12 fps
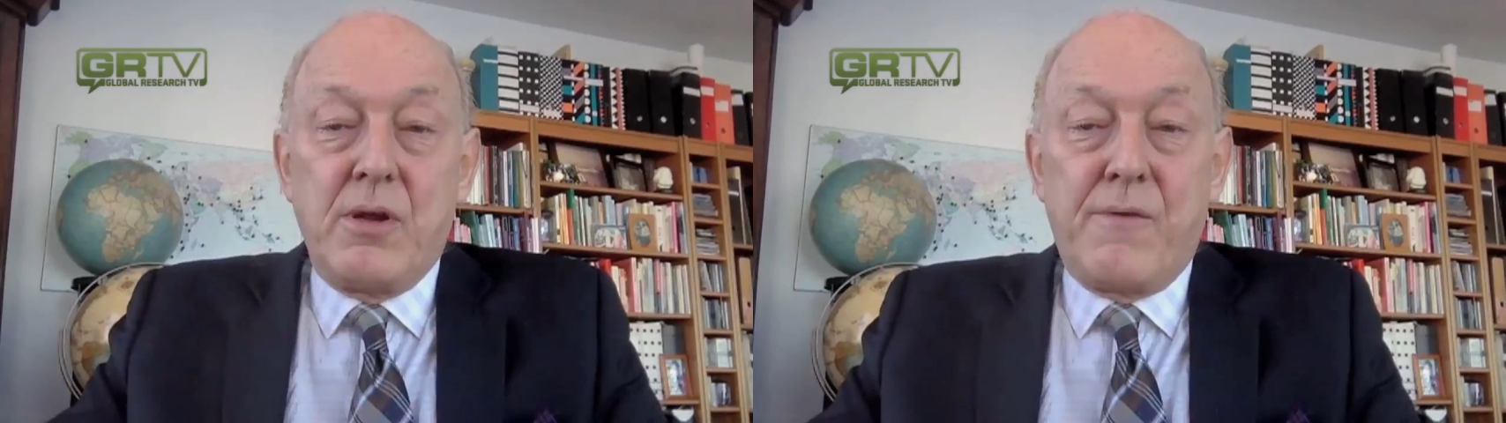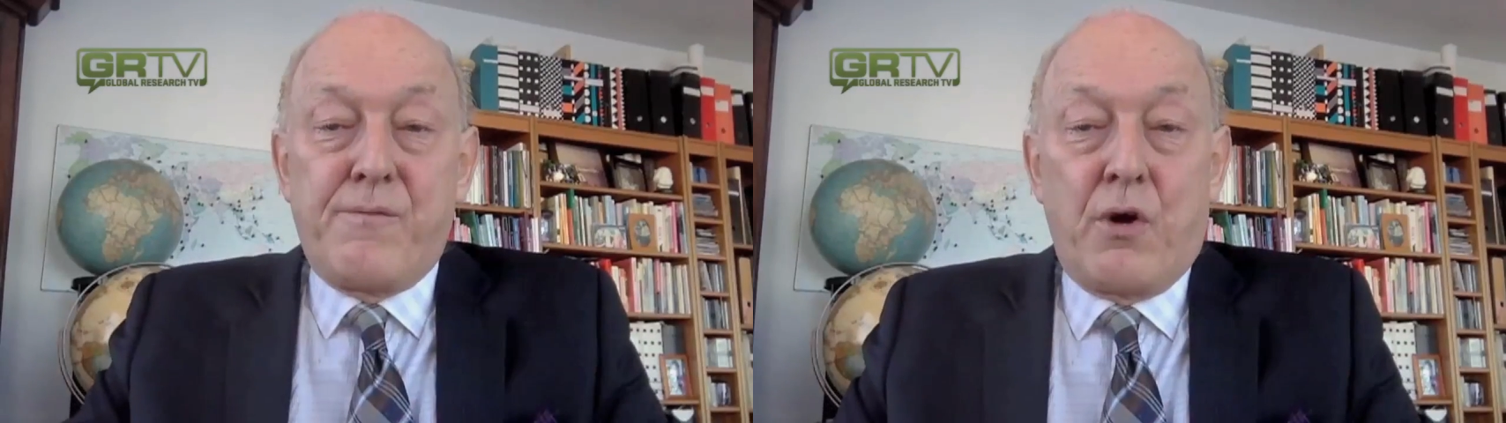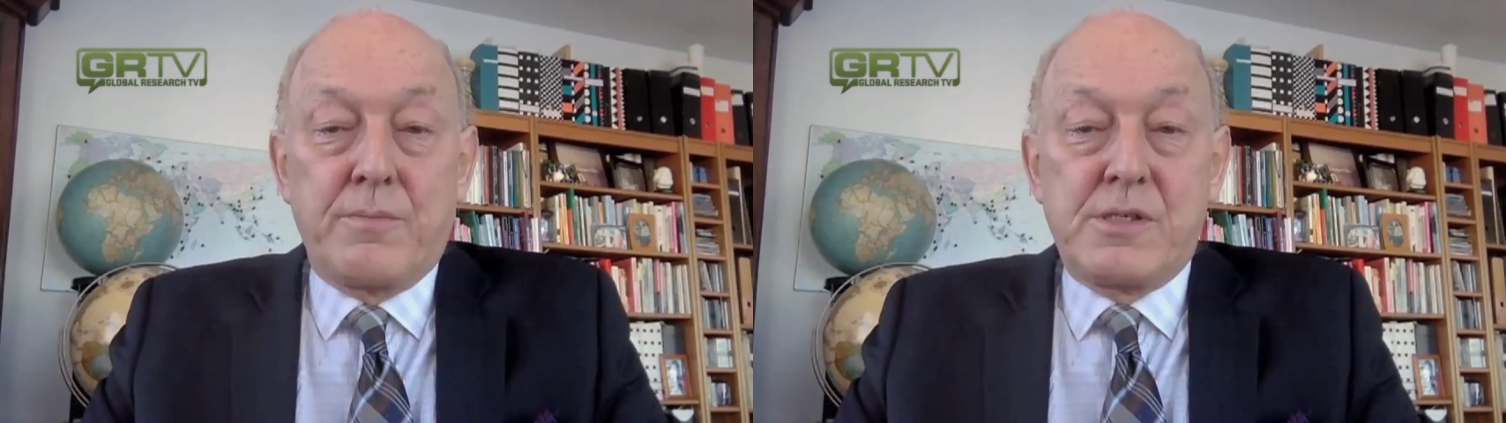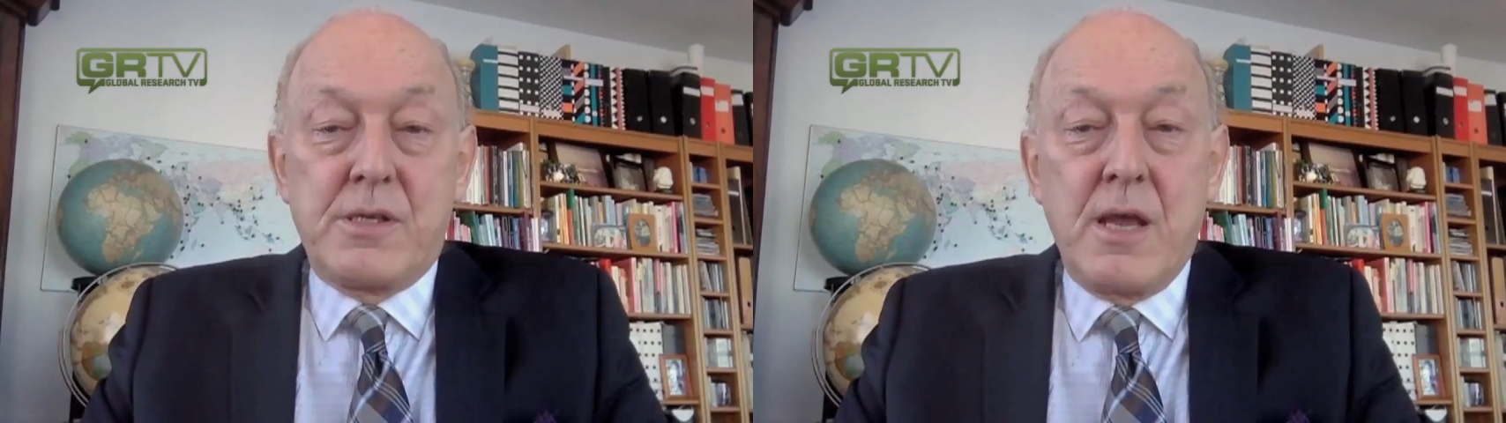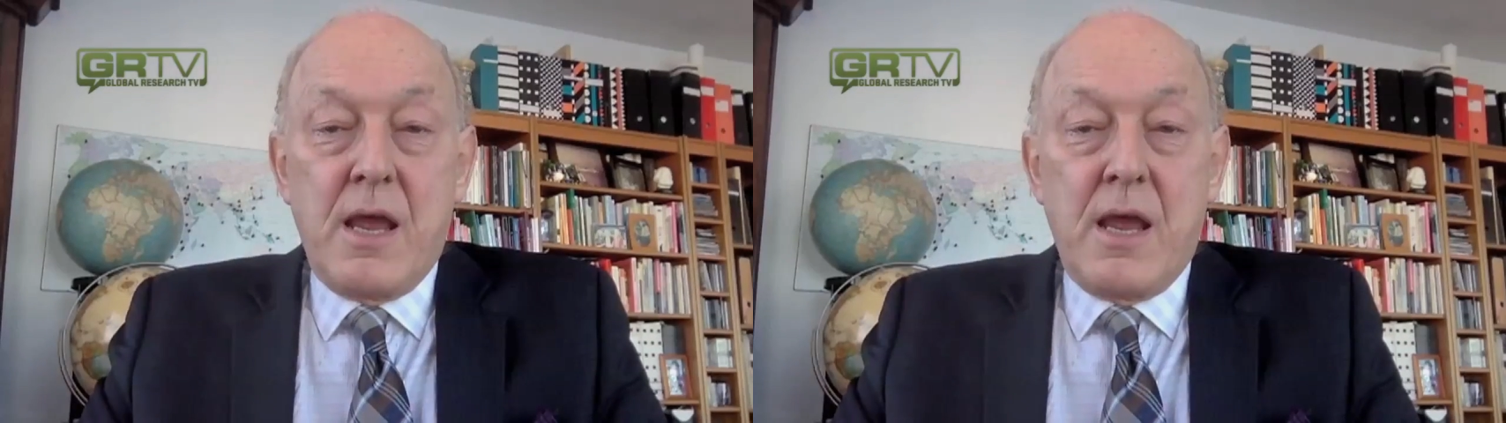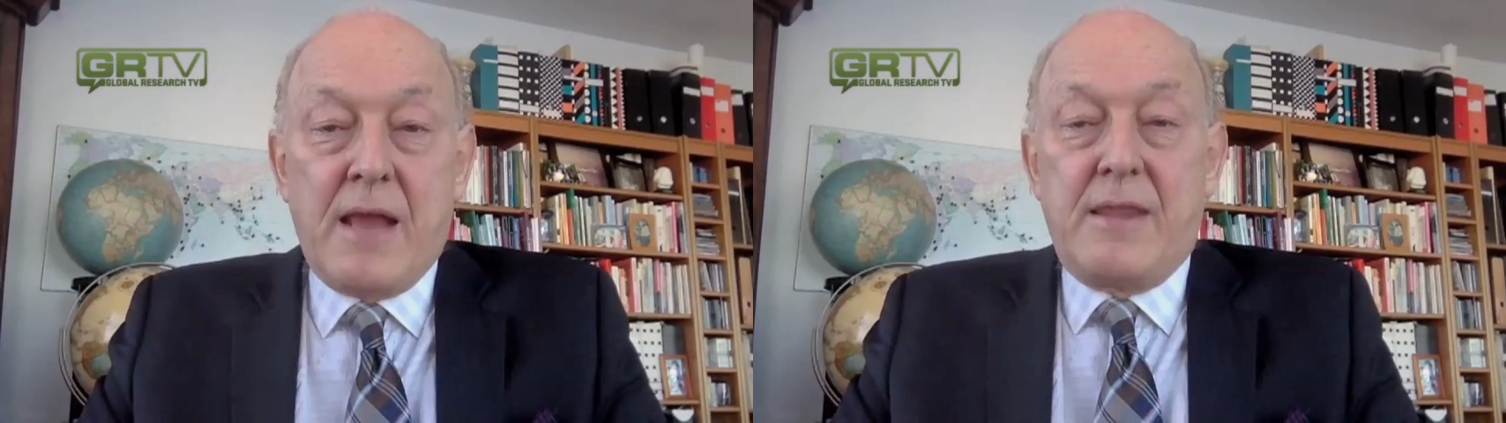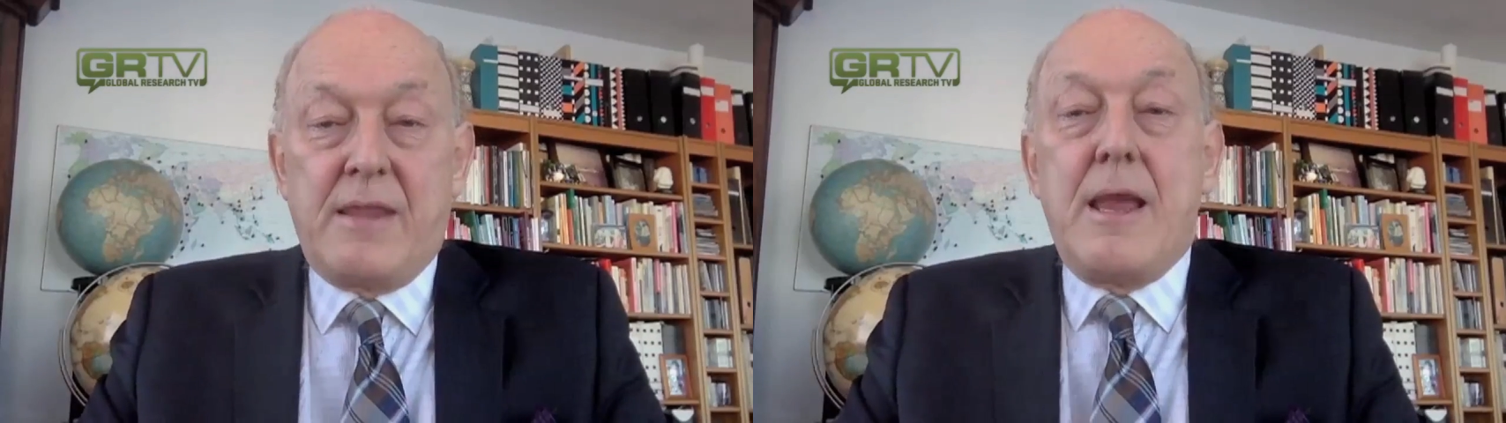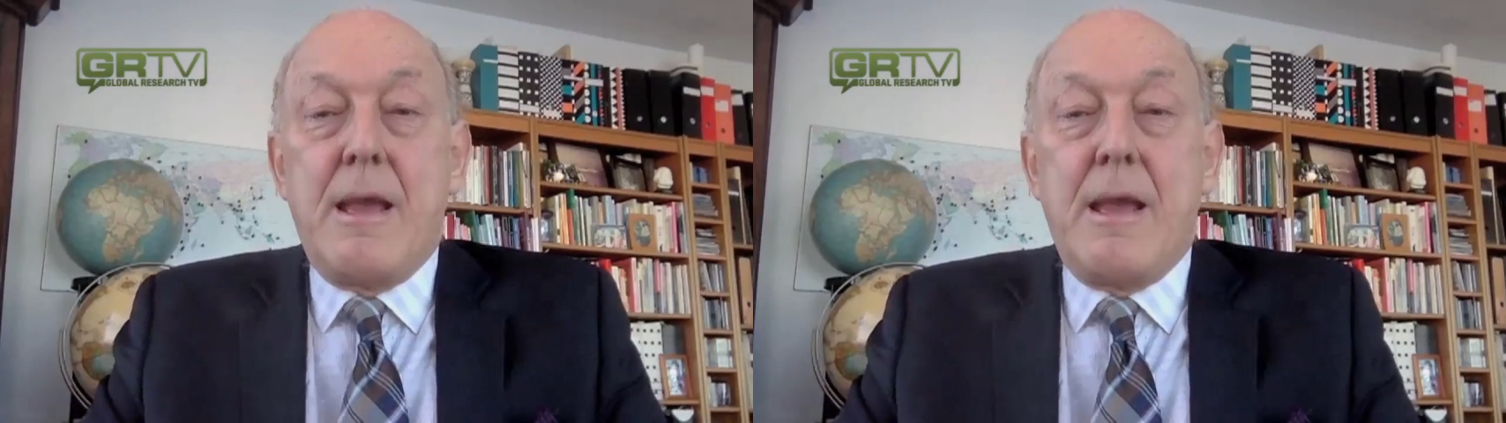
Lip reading: uniforms, and they